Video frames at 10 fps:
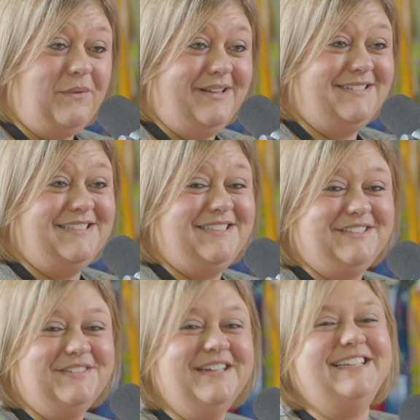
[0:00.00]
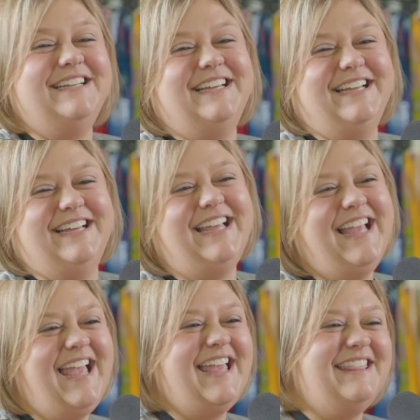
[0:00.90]
want to do,
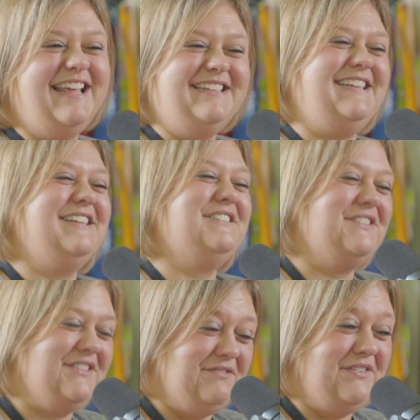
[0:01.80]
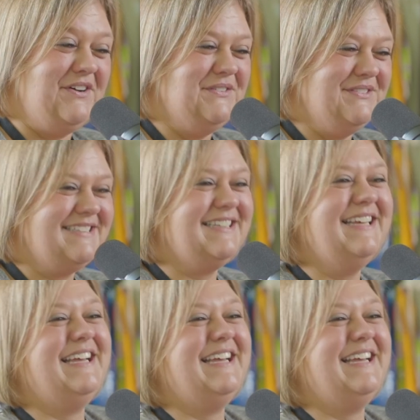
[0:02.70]
and that's answer the phones.